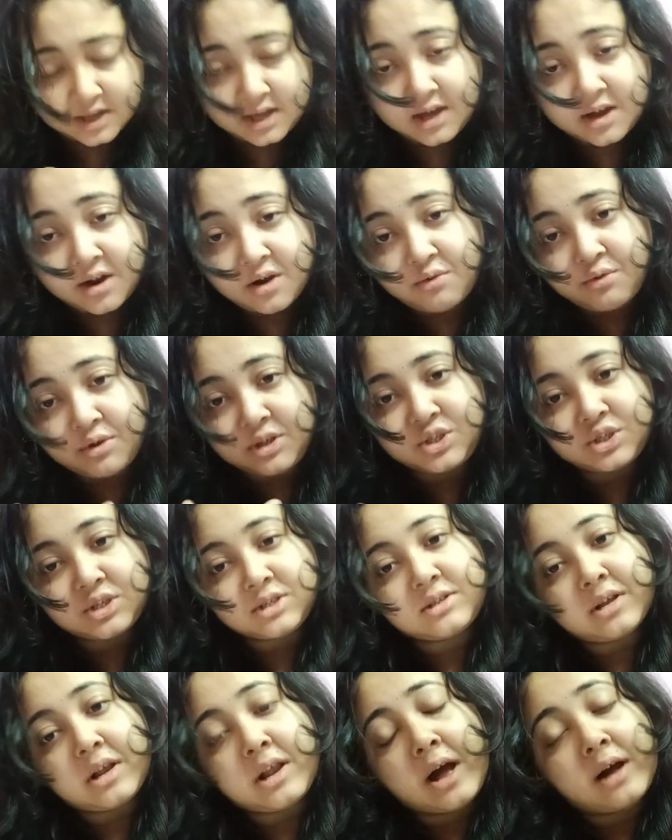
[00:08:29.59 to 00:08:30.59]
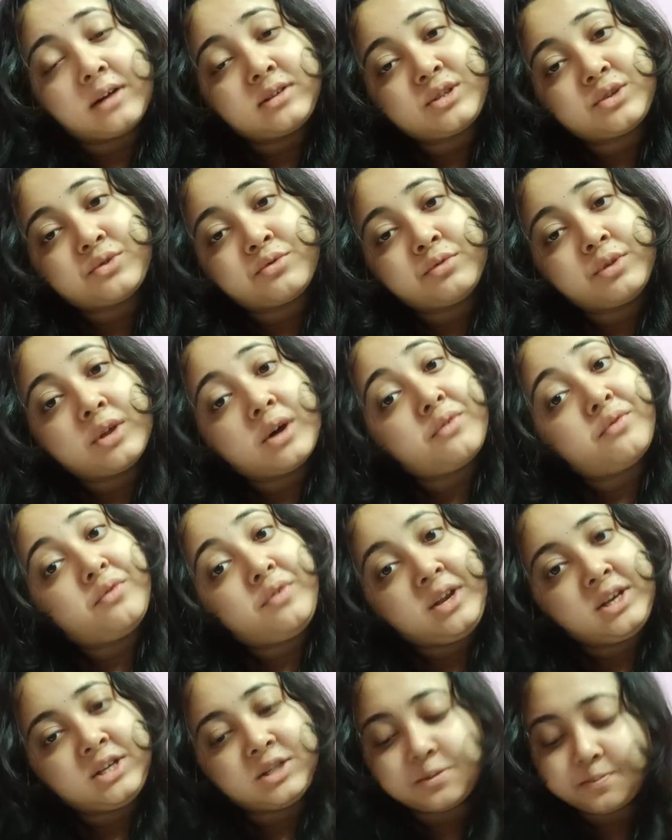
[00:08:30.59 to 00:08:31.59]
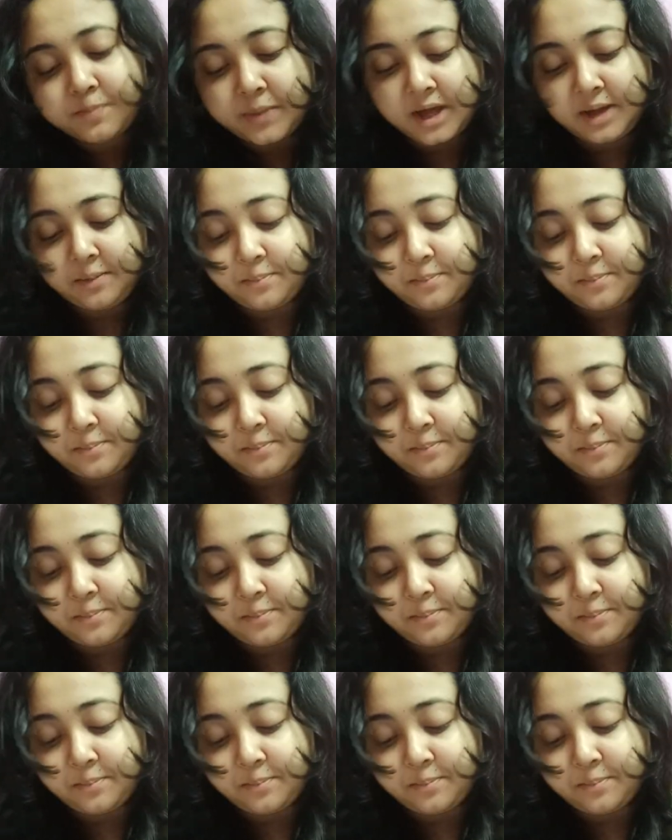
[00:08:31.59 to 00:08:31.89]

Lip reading: air reaches the lungs through the windpipe.